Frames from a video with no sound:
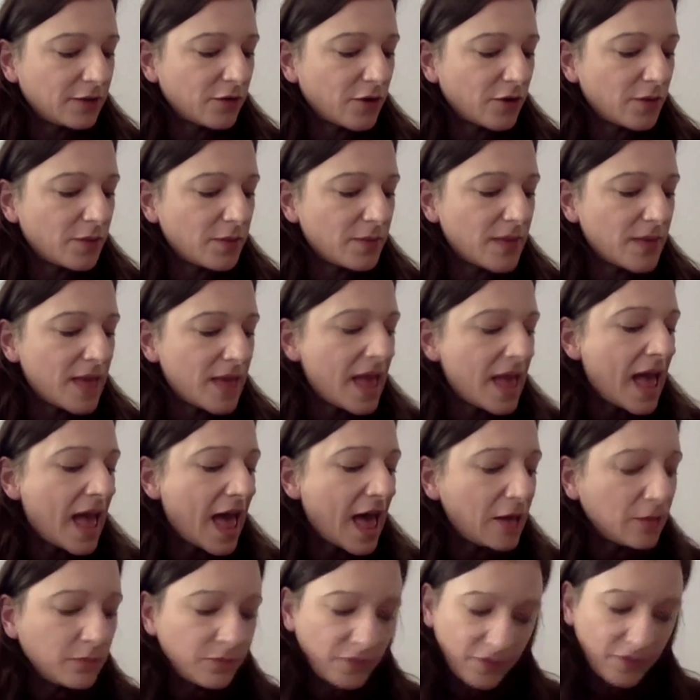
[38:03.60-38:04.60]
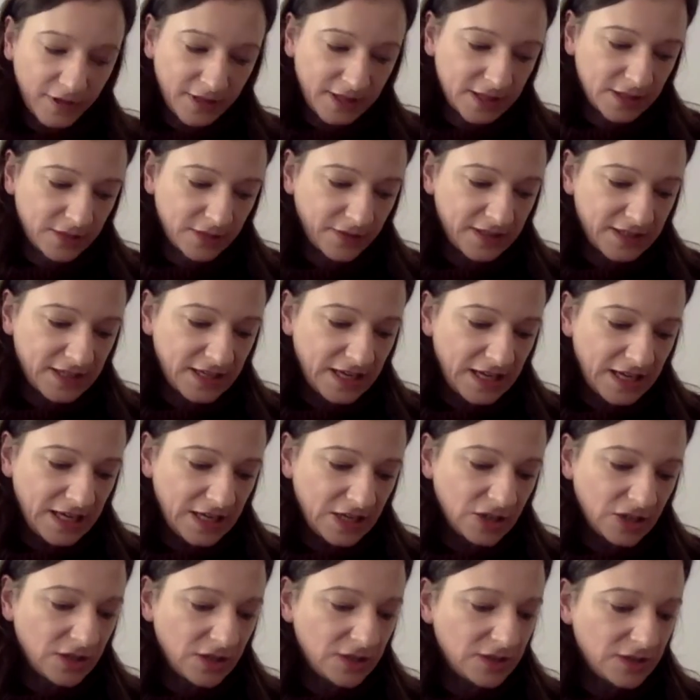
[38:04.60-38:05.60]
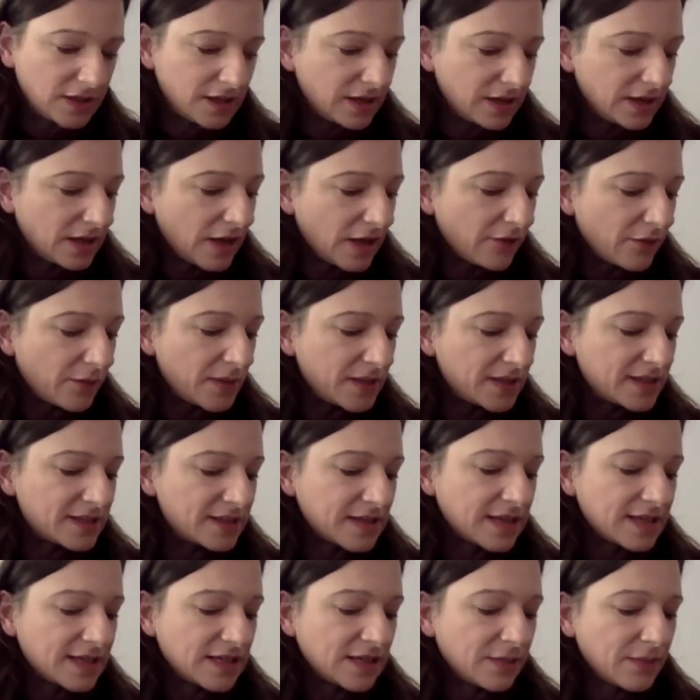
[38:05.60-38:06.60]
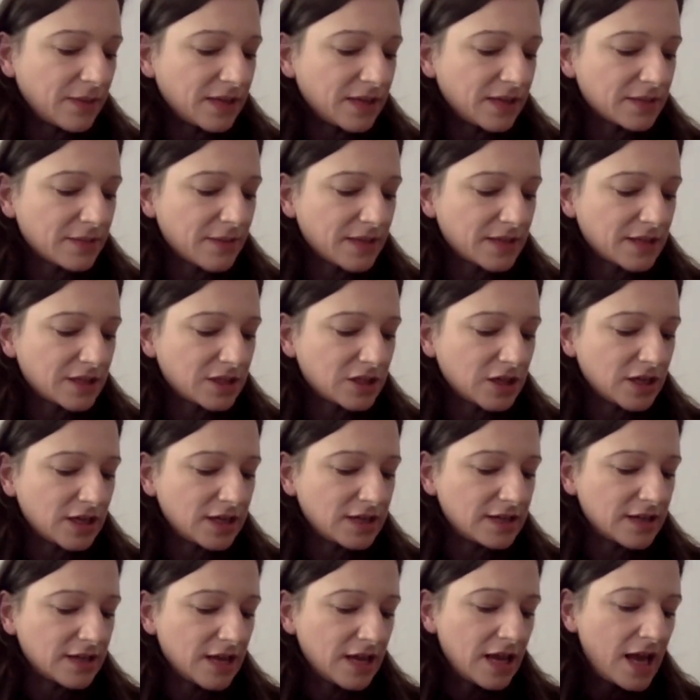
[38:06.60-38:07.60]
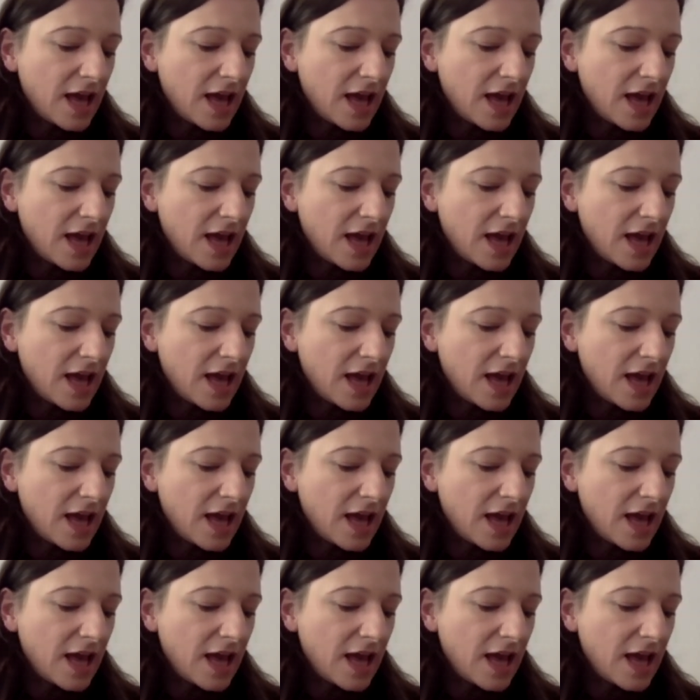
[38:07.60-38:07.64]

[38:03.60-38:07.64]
from helpfulness fatigue due to government sending mixed messages